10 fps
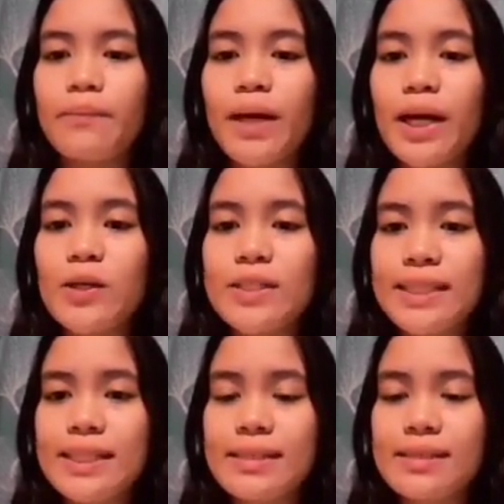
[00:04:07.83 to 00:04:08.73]
minor
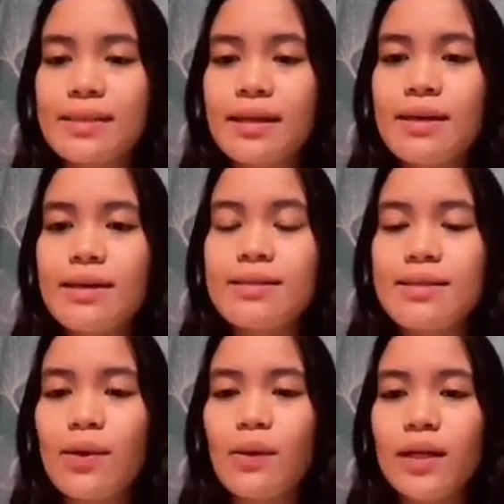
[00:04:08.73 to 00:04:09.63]
6 is
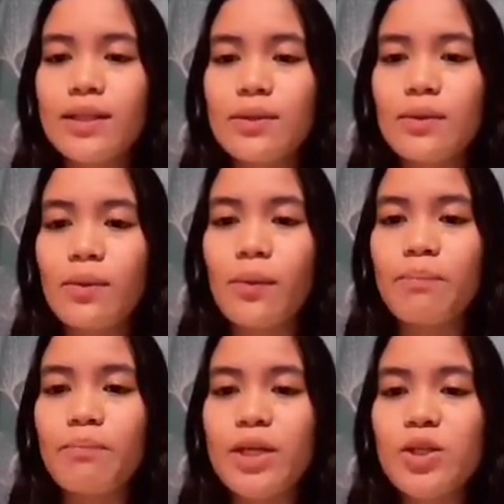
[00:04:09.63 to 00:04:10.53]
equal to
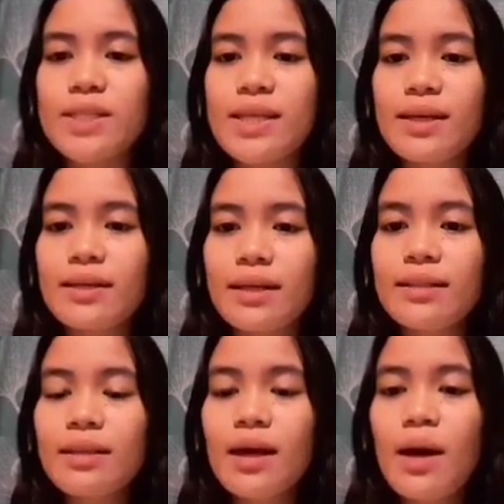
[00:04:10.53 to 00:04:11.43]
major second